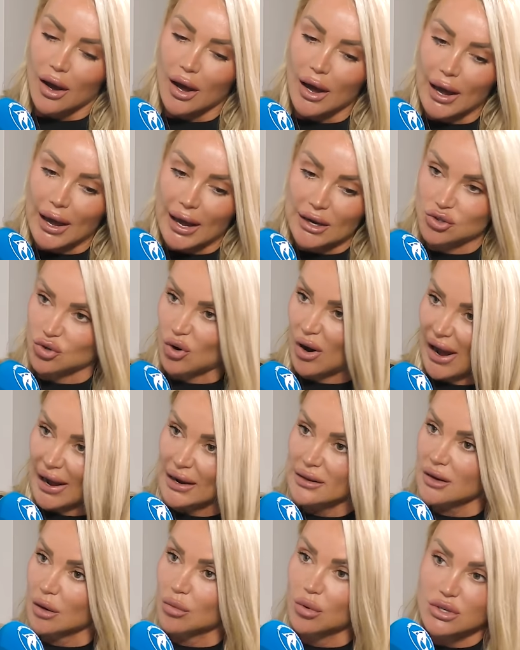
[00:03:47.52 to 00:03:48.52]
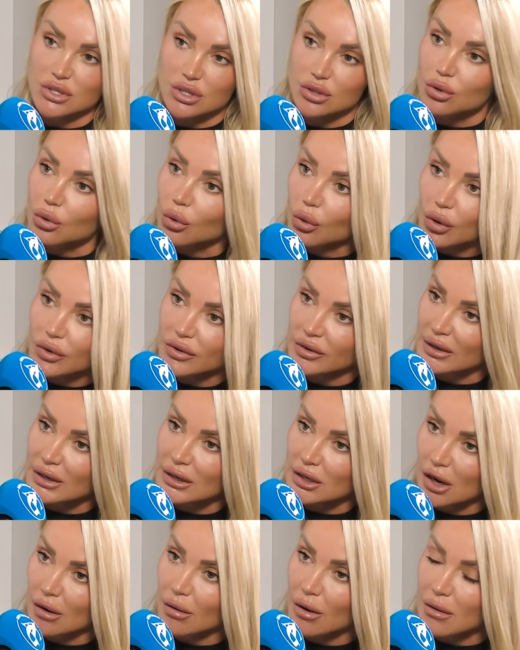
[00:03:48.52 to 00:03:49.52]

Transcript: I, uh, I tried. I wasn't naughty, you know.